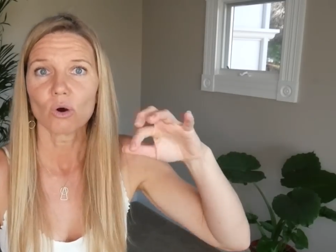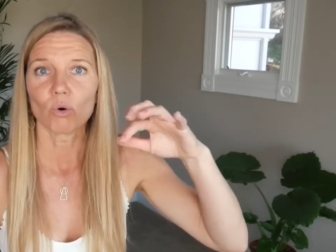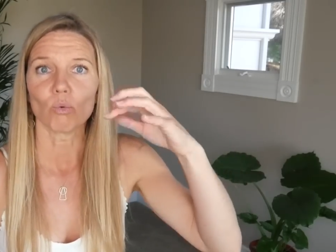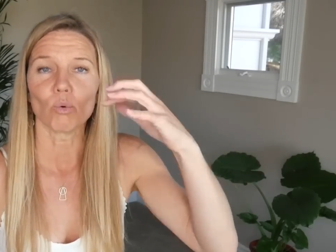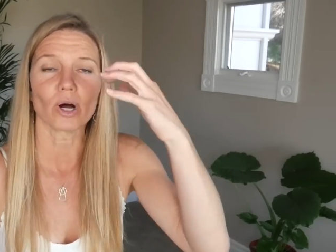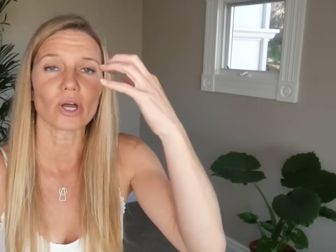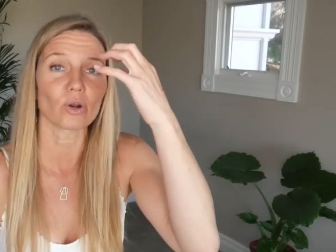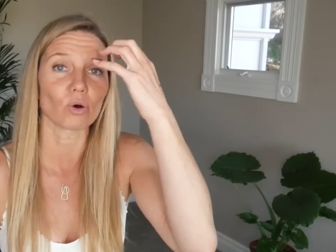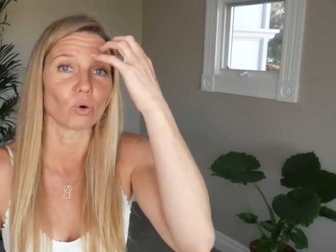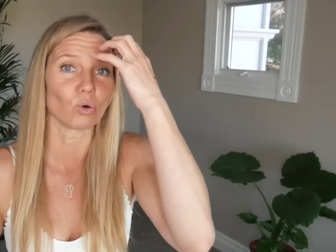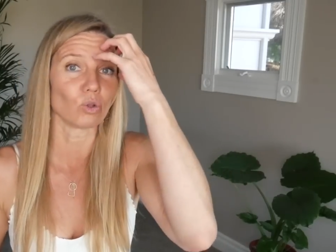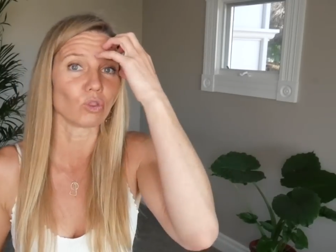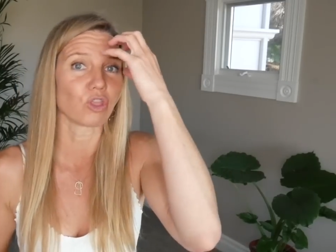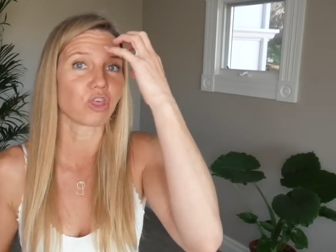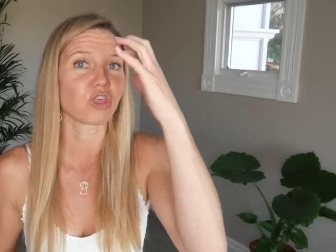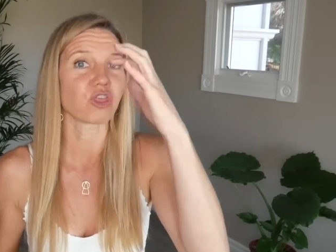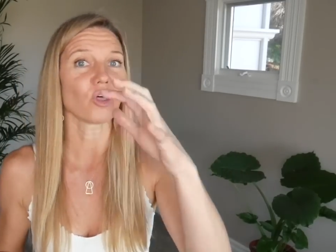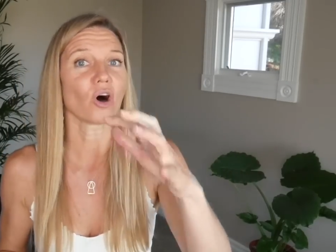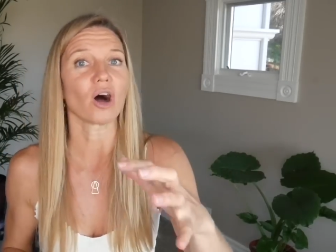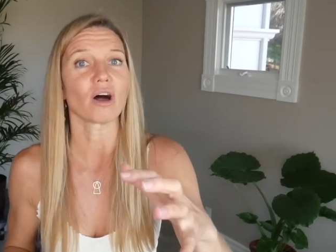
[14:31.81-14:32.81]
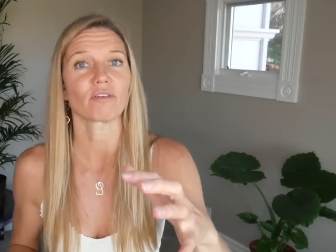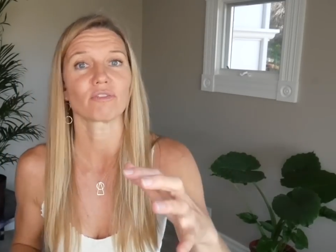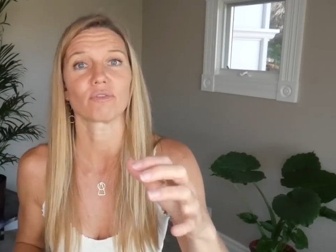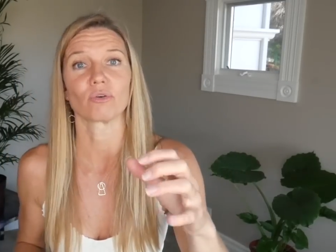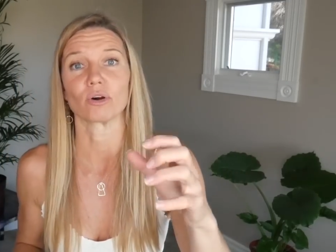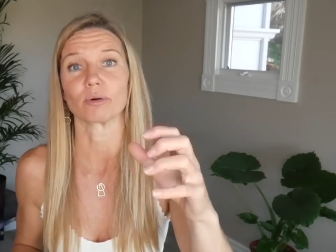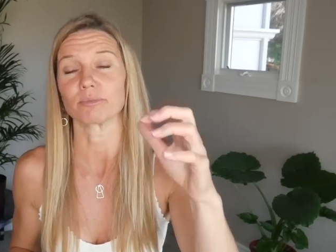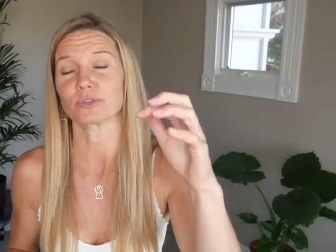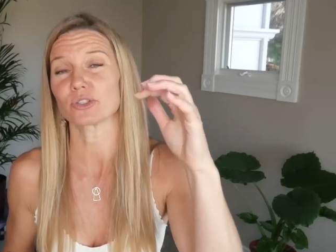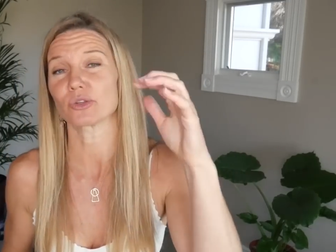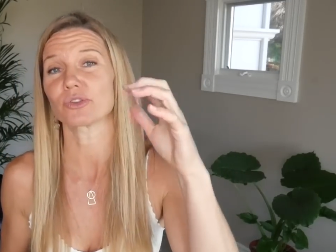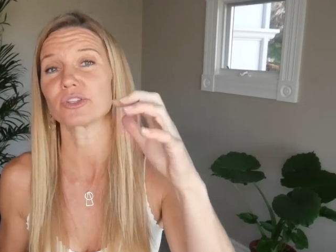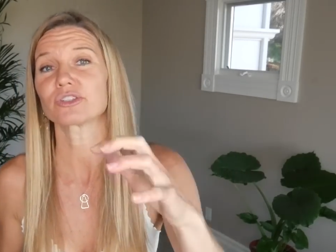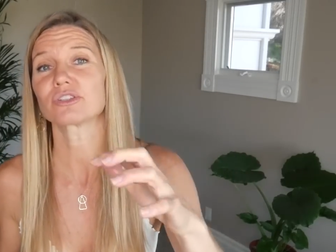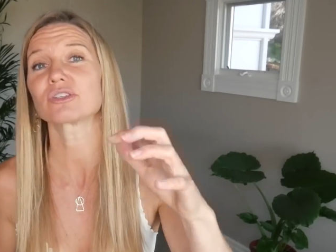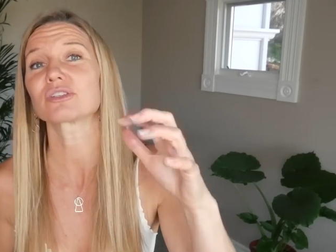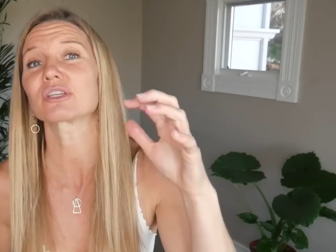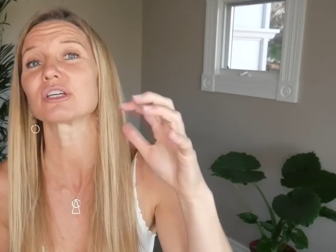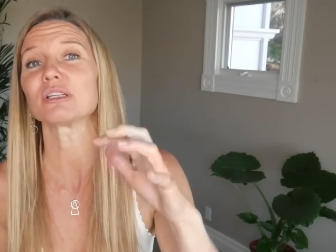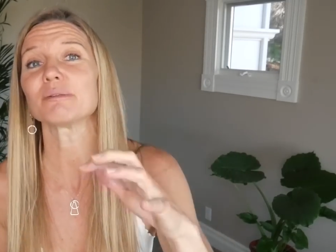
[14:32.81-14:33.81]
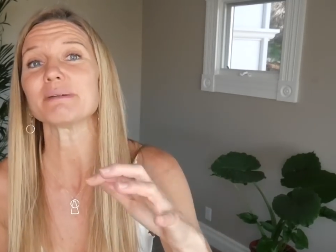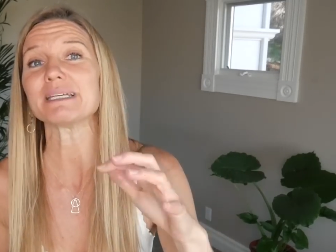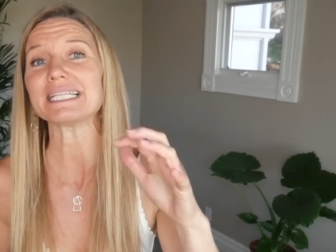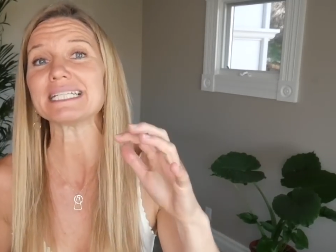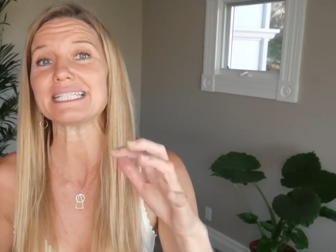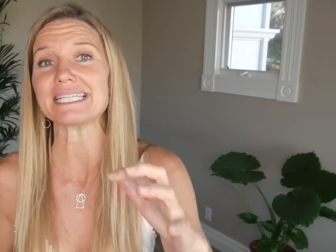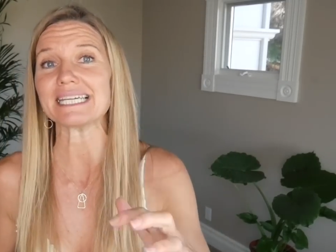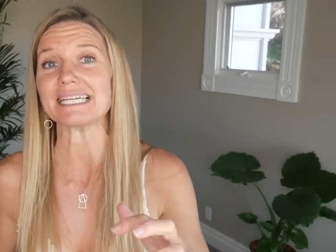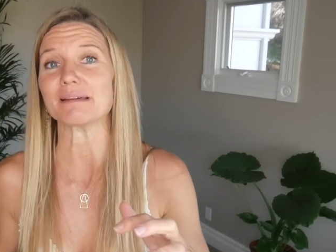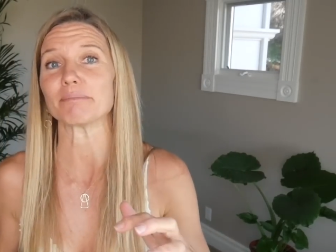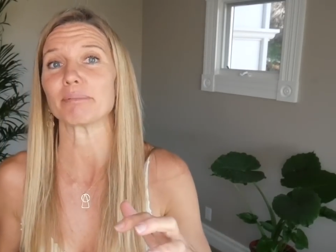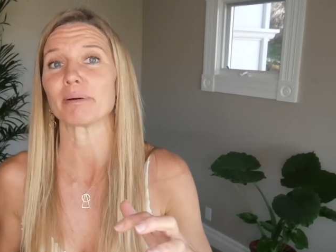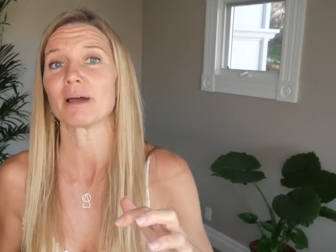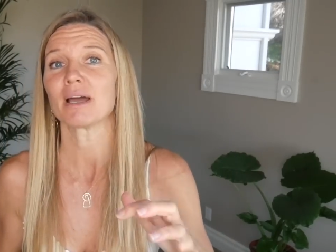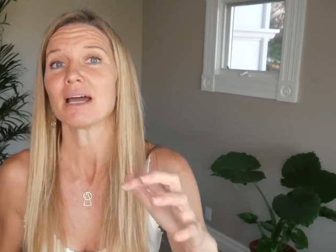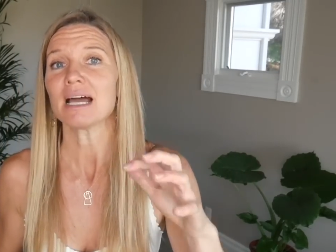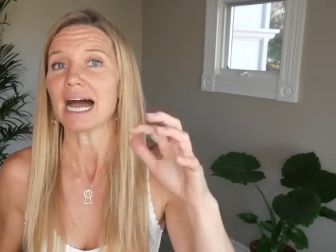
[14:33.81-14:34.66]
what old thought forms. So this is going to be deep.